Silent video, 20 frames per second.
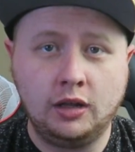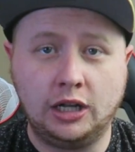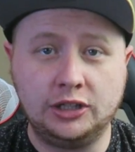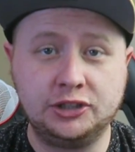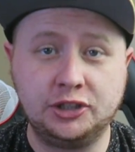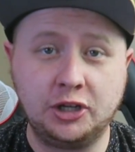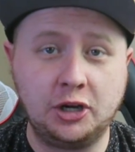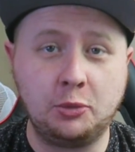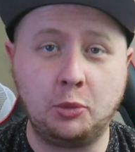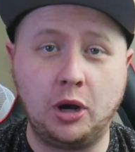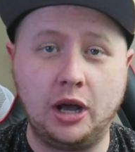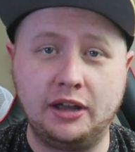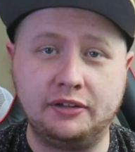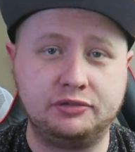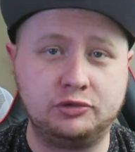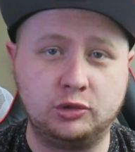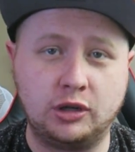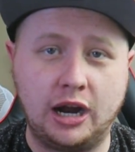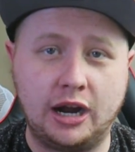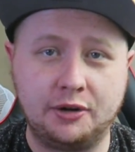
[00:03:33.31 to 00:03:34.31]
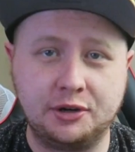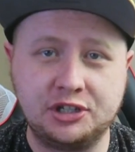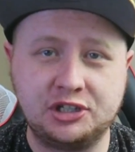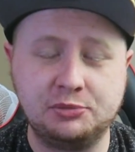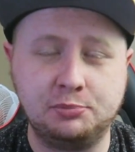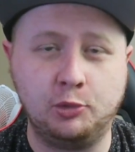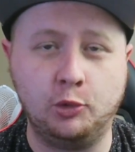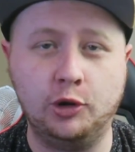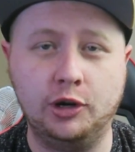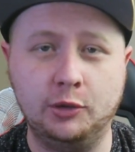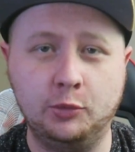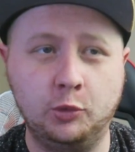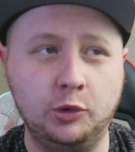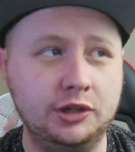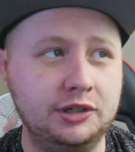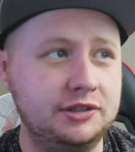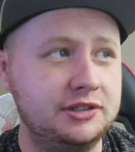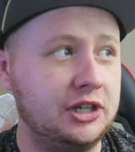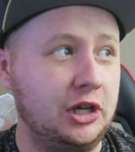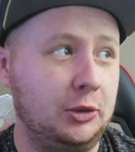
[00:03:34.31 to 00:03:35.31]
I don't know why a Ferrari supporter
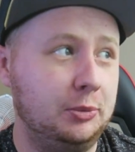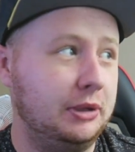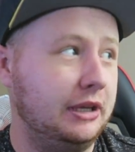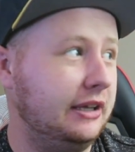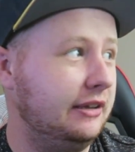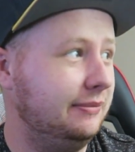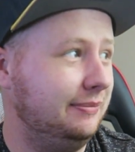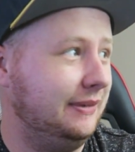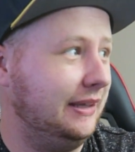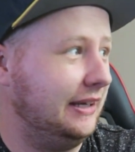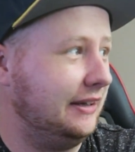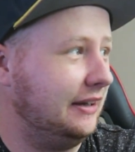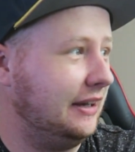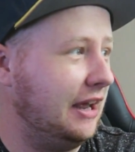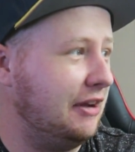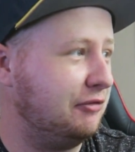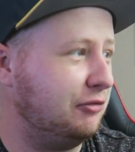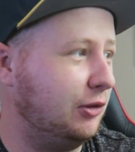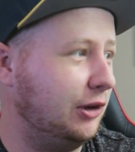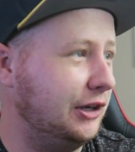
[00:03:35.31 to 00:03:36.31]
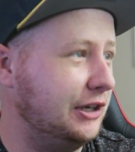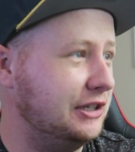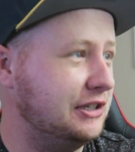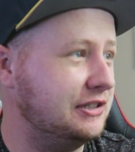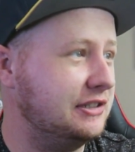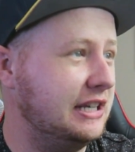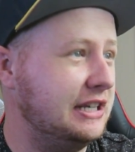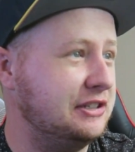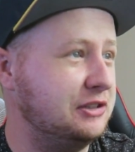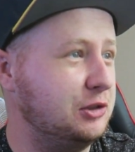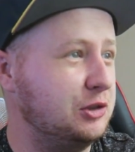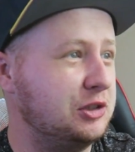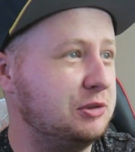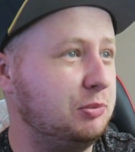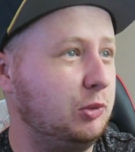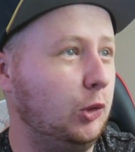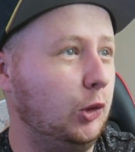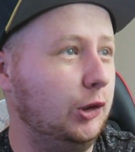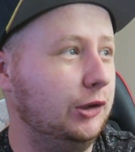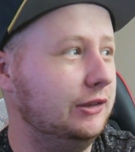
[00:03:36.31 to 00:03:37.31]
would tell me that F1 isn't a
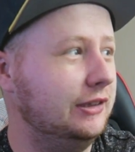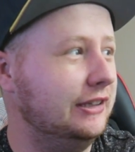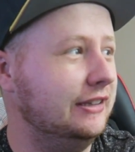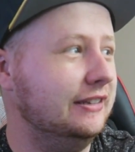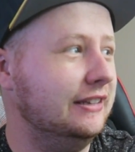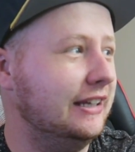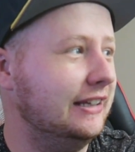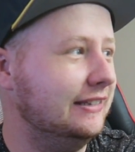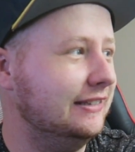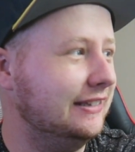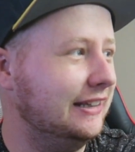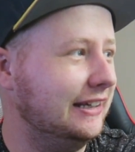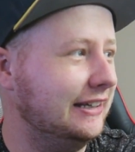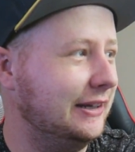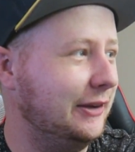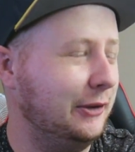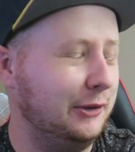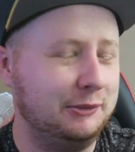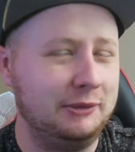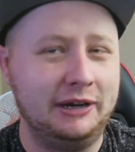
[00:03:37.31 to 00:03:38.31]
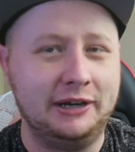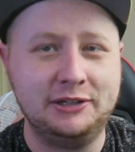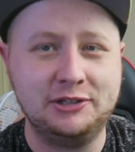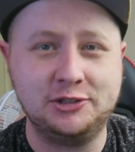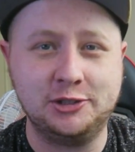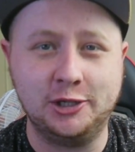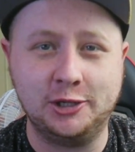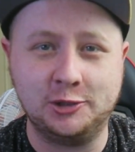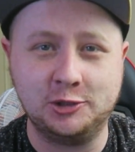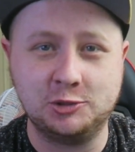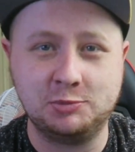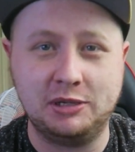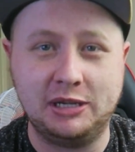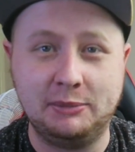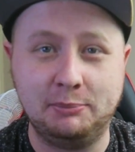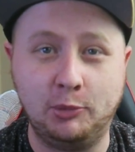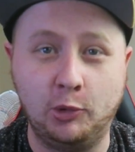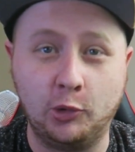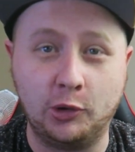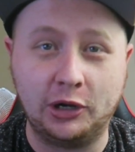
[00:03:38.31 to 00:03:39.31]
sport and that they're going around in circles
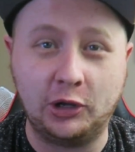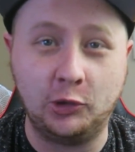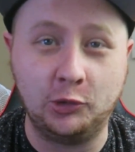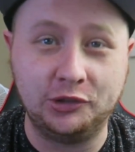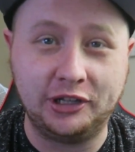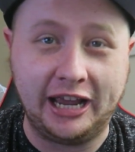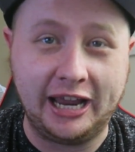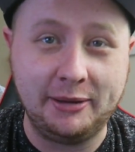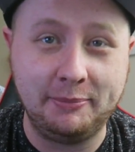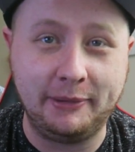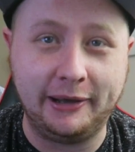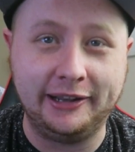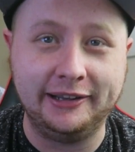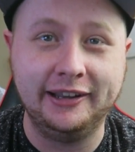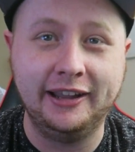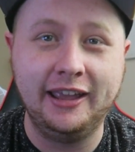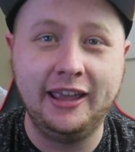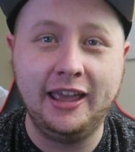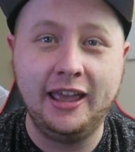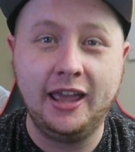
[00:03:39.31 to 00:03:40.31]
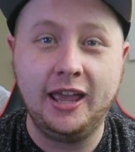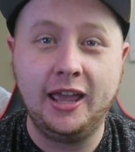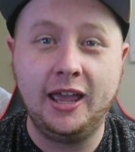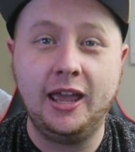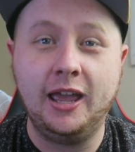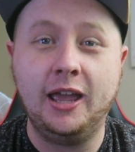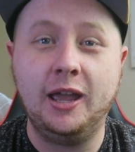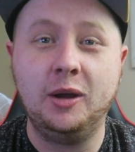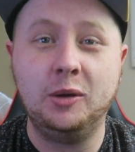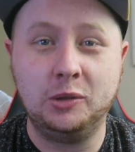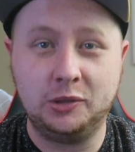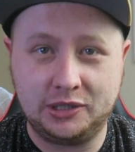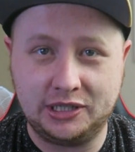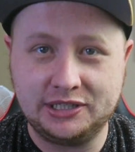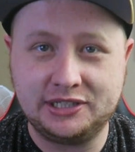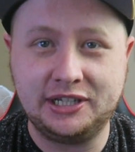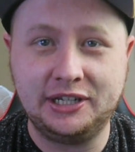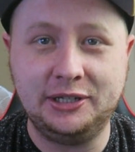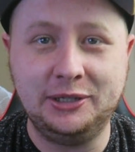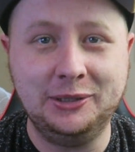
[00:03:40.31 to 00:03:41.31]
being boring all day, but we'll
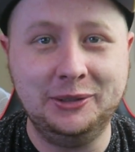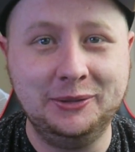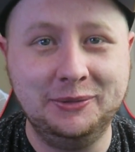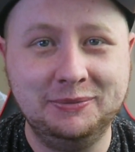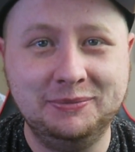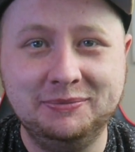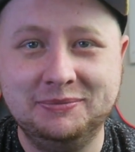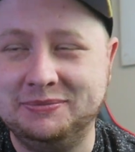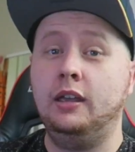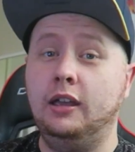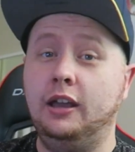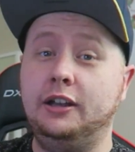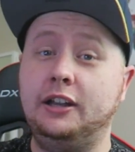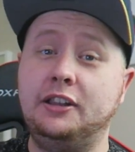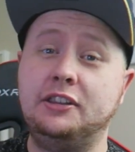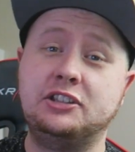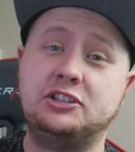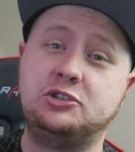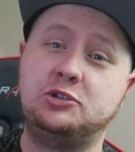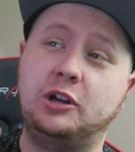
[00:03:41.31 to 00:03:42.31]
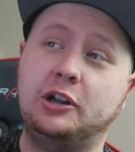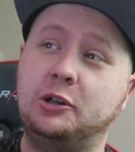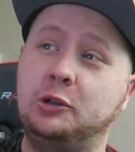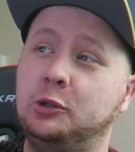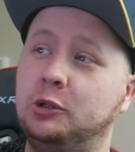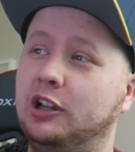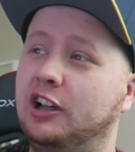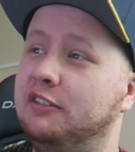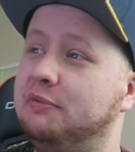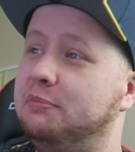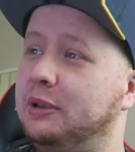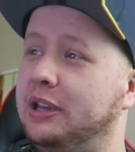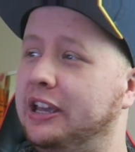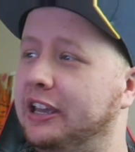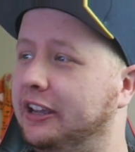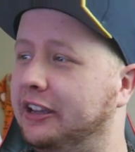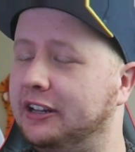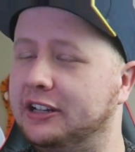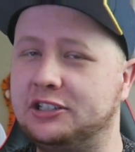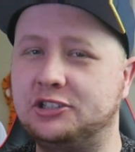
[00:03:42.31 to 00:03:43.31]
continue. Another struggle of
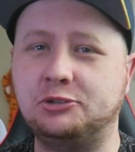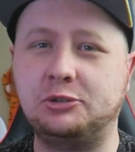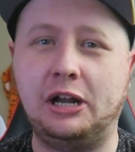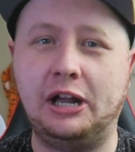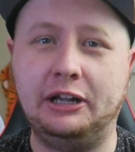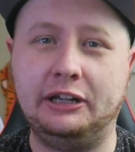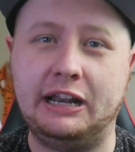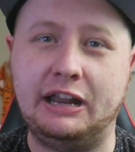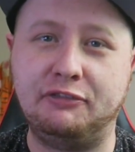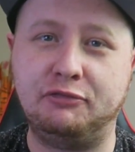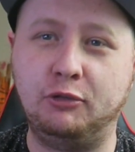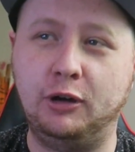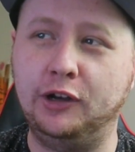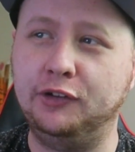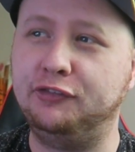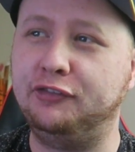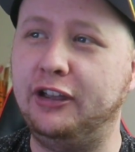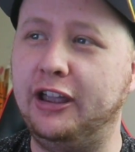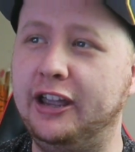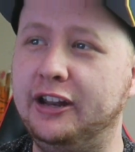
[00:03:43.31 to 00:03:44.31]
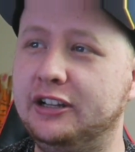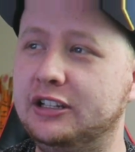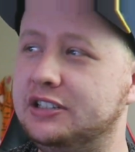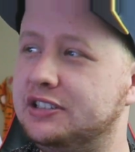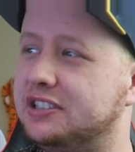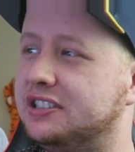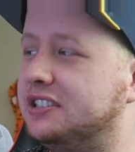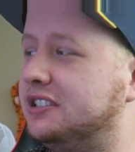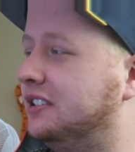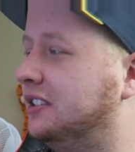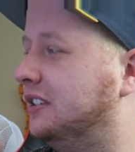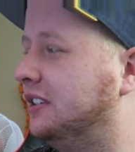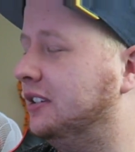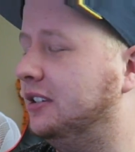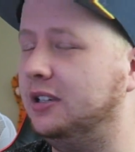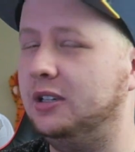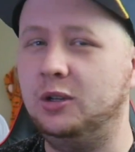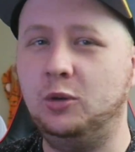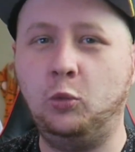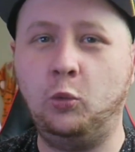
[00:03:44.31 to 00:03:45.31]
being an Australian F1 fan is
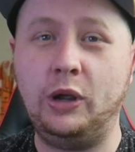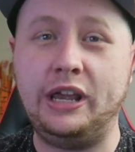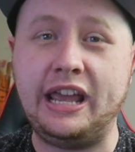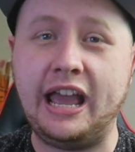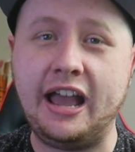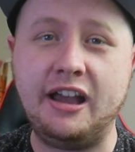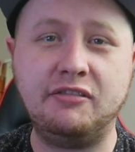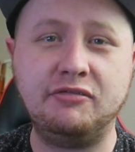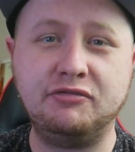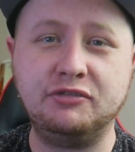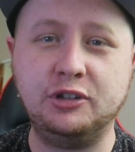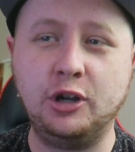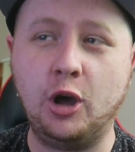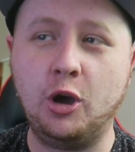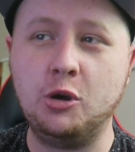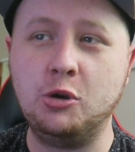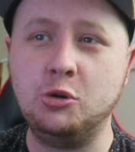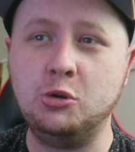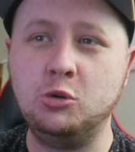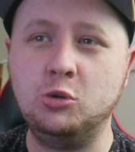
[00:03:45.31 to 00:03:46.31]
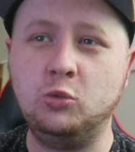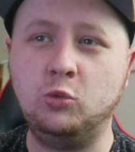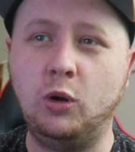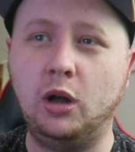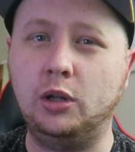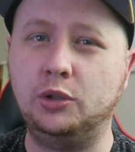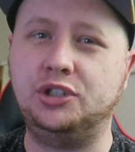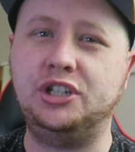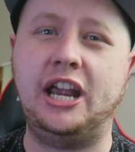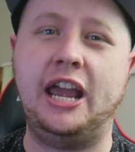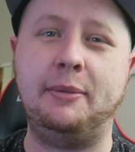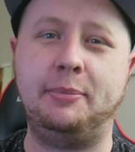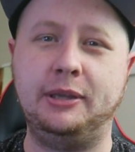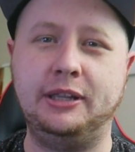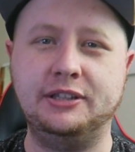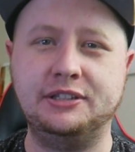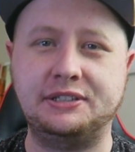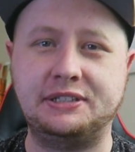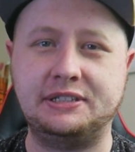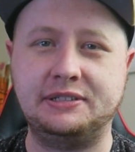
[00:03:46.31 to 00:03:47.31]
we have no world
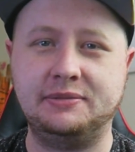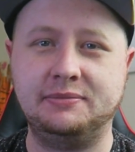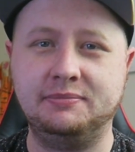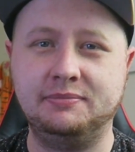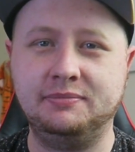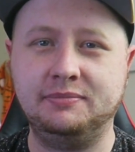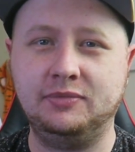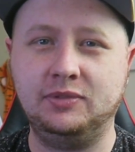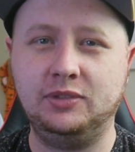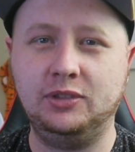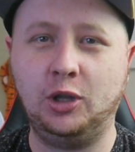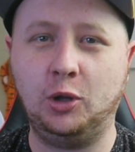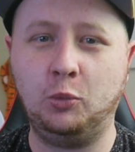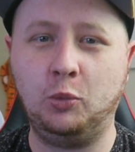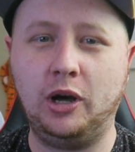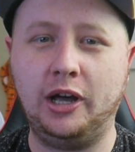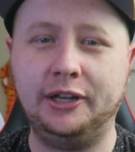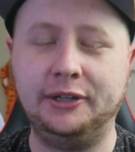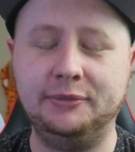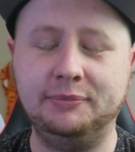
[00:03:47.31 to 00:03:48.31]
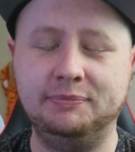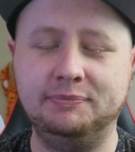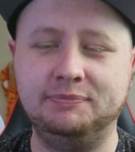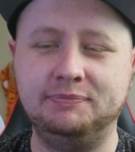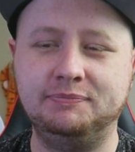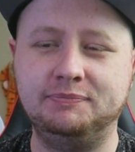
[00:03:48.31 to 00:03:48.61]
champions. Not one.